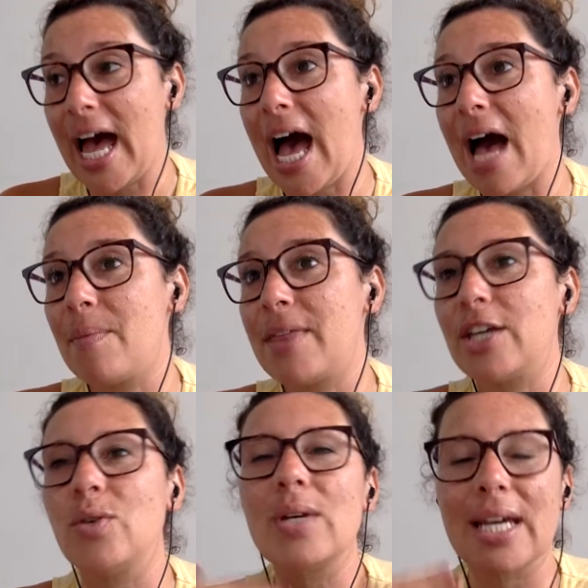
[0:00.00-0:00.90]
that
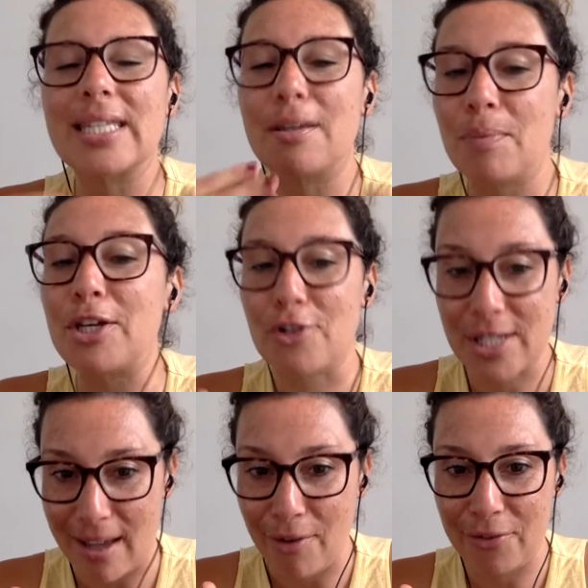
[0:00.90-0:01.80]
you get to be
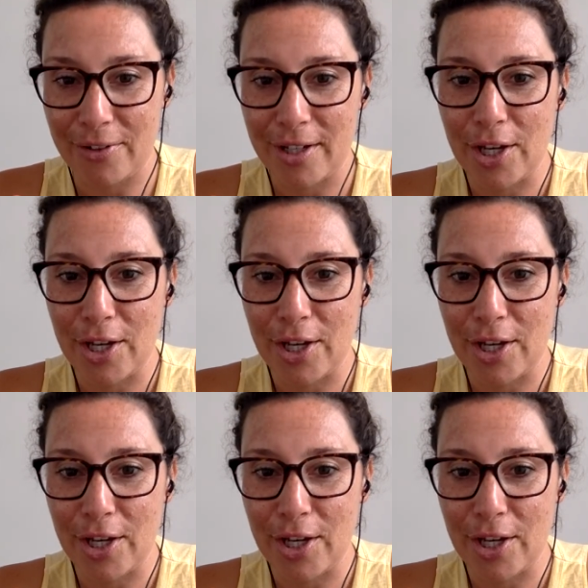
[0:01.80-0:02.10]
yourself.